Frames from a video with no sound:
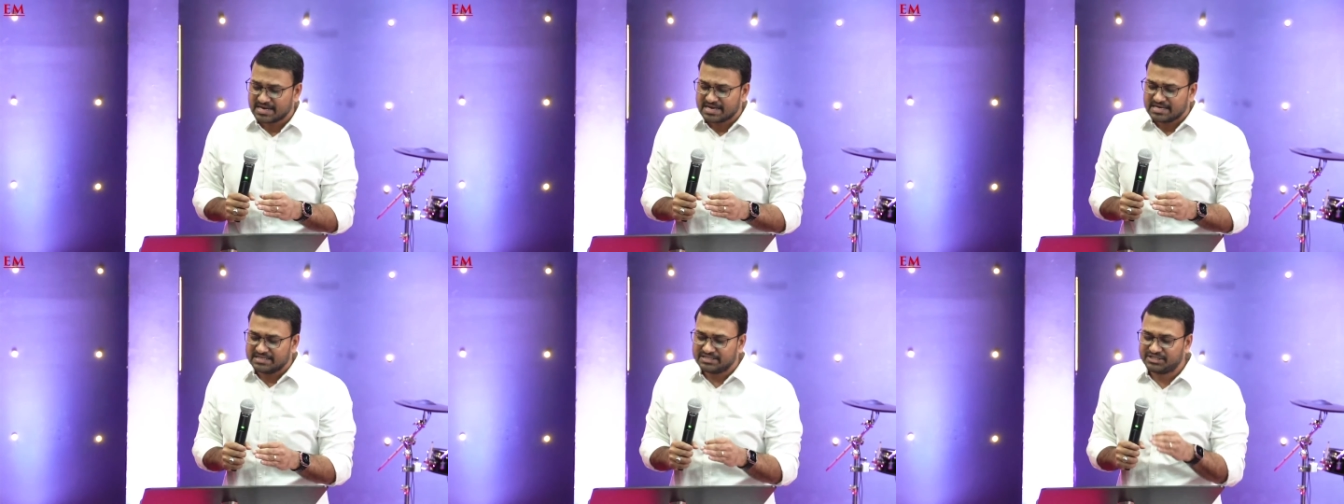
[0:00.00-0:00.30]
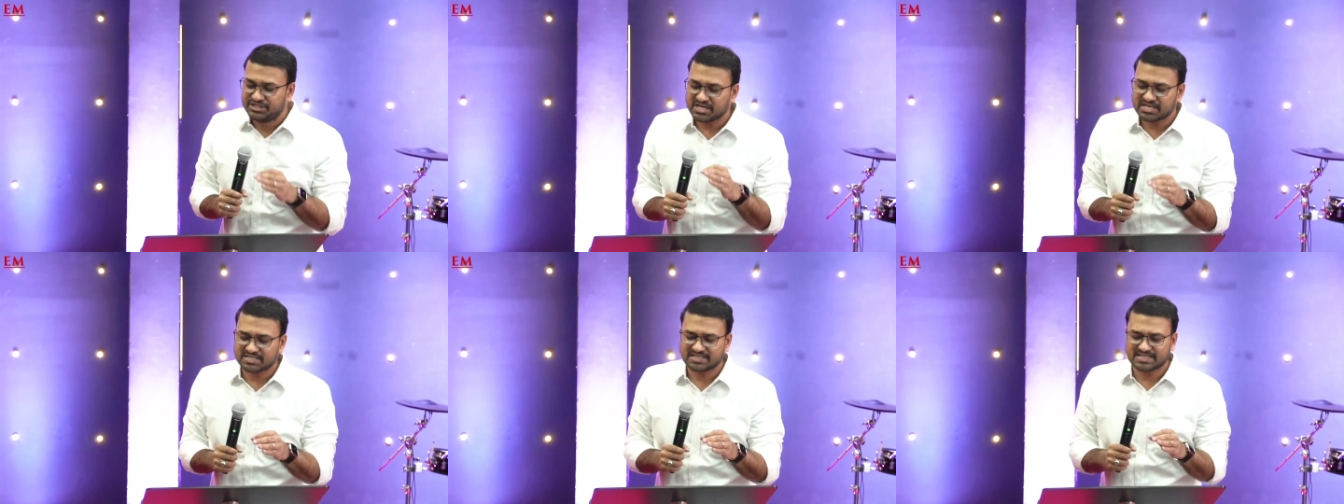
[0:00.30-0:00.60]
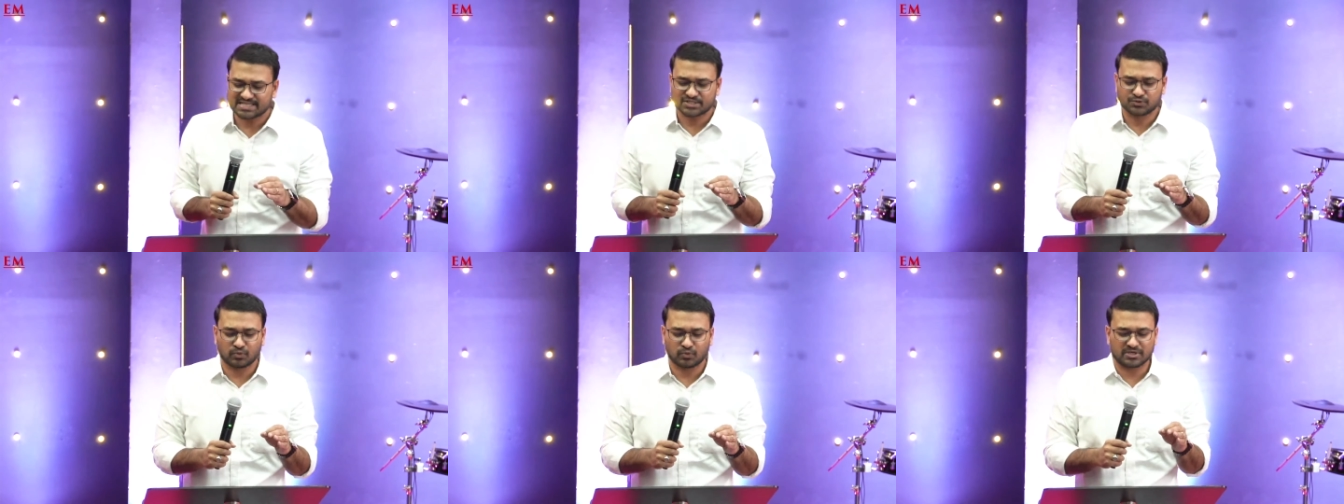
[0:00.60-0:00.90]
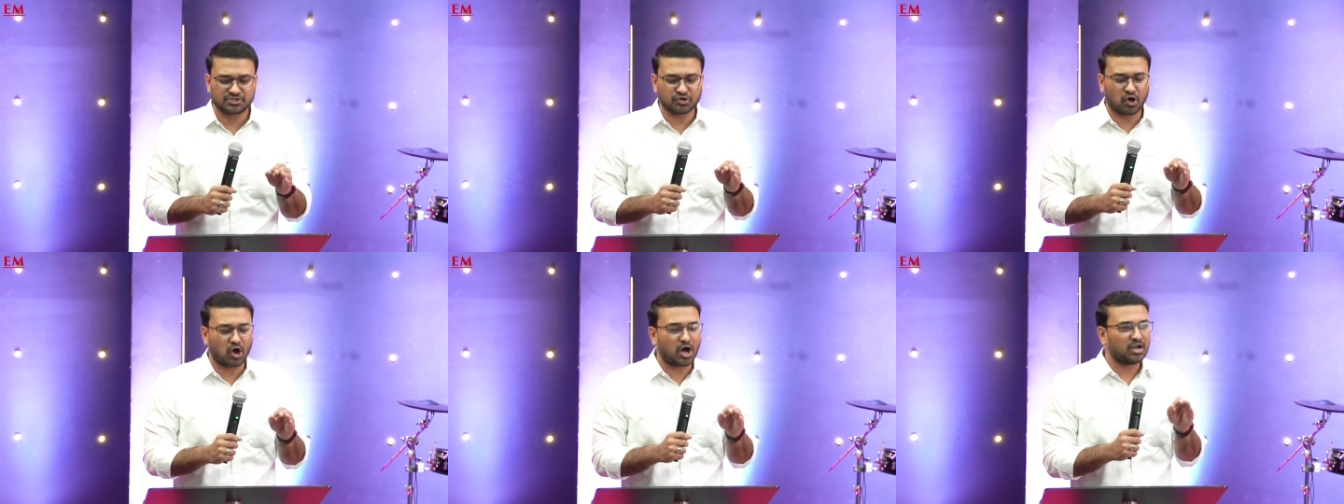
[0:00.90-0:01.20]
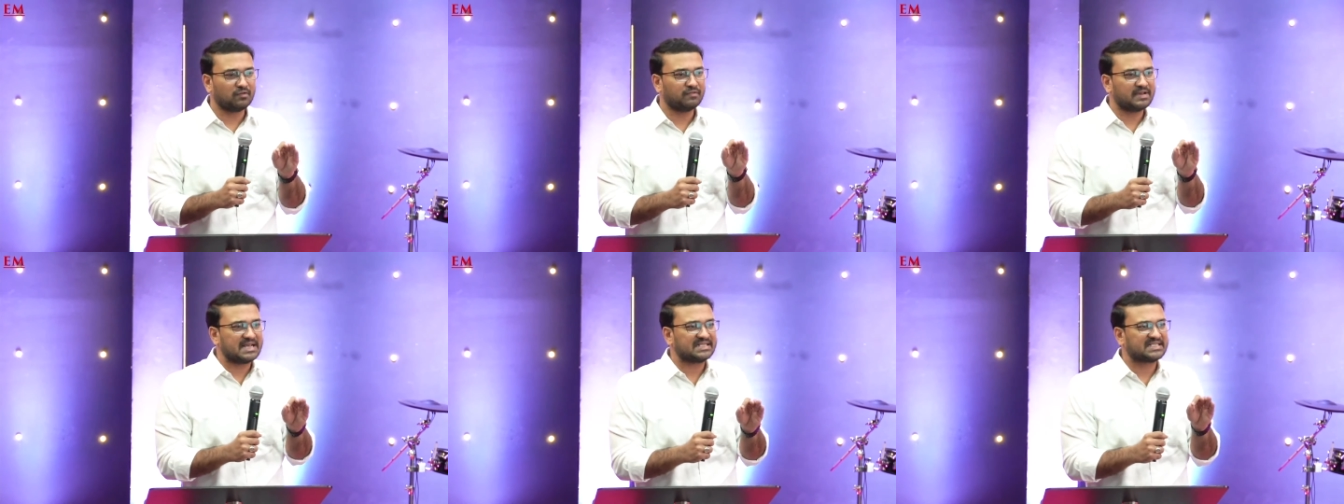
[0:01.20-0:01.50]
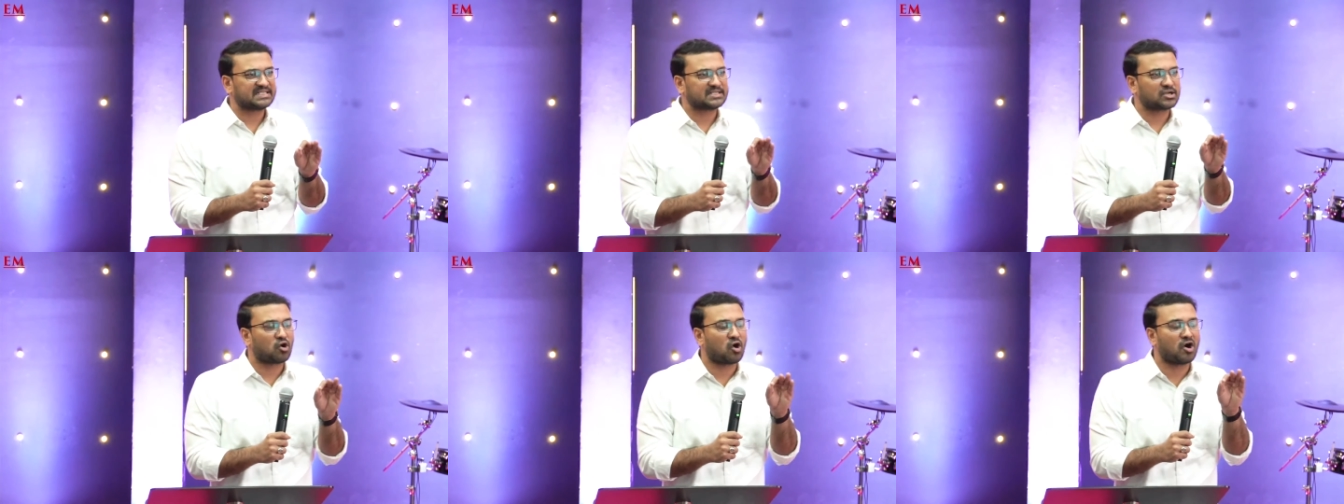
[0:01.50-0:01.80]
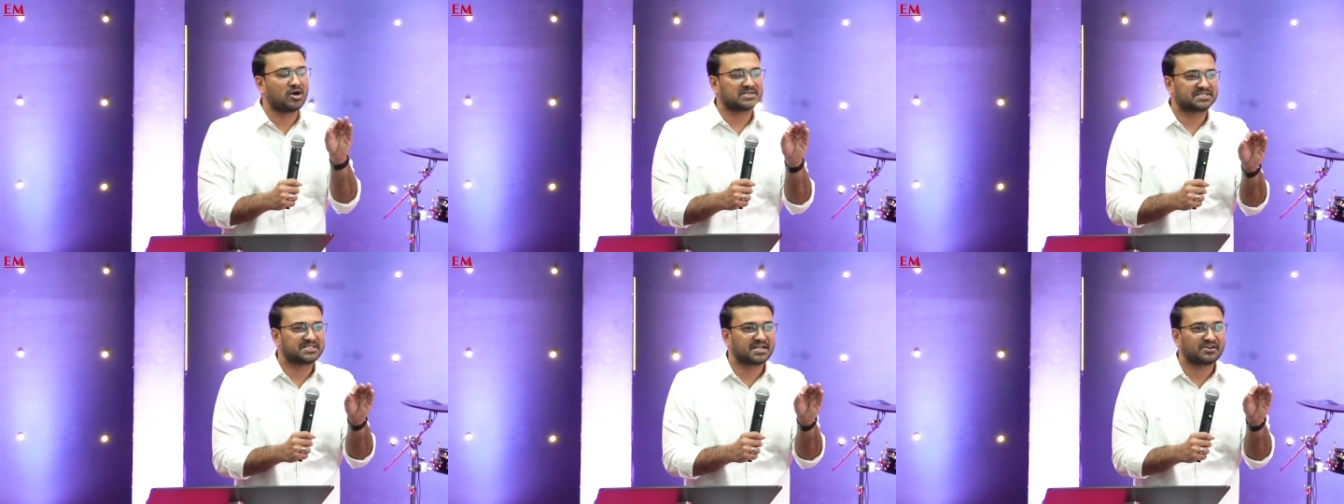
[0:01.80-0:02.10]
Jesus was always
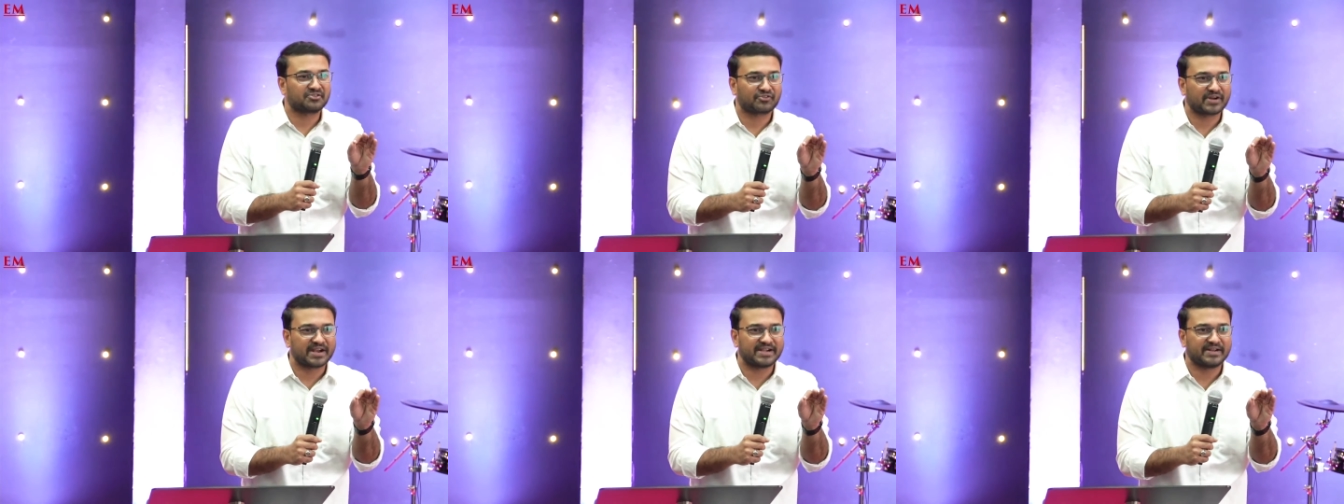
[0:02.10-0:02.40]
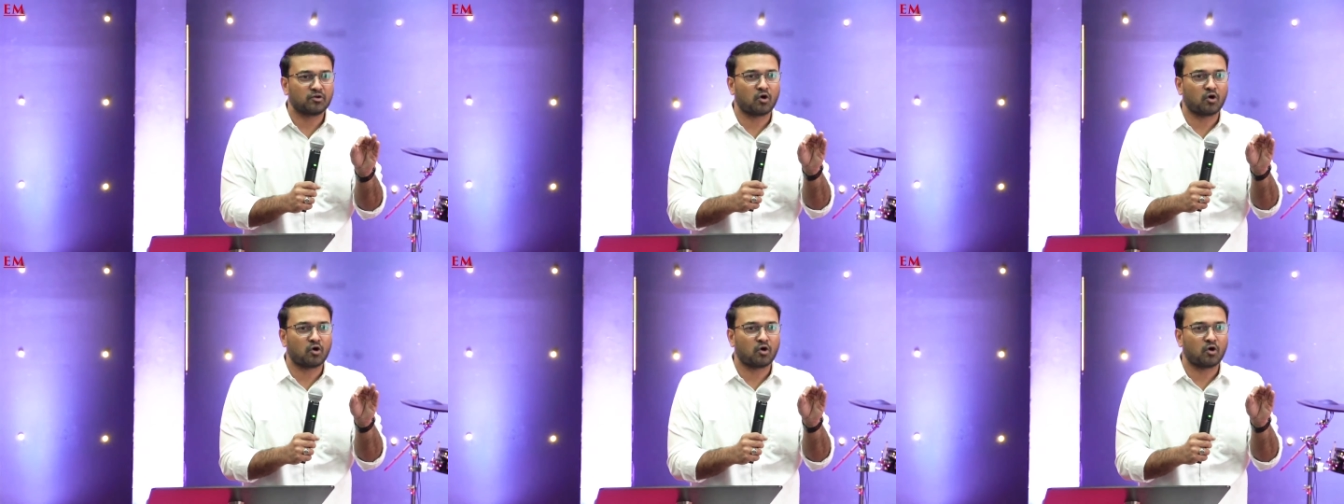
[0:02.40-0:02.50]
concentrating